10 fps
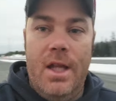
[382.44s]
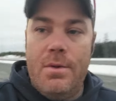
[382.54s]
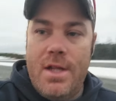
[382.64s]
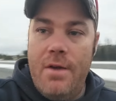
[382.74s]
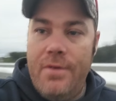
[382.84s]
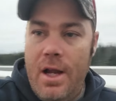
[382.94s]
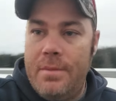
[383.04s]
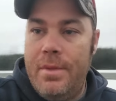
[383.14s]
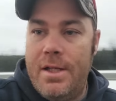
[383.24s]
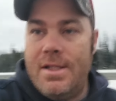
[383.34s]
it was
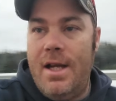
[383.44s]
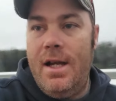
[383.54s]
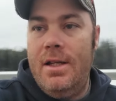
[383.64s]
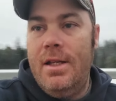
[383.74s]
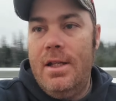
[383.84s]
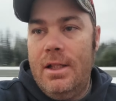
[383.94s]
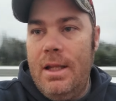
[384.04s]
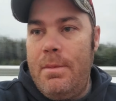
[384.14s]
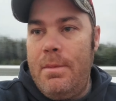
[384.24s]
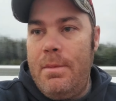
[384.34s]
terrifying. But uh, let me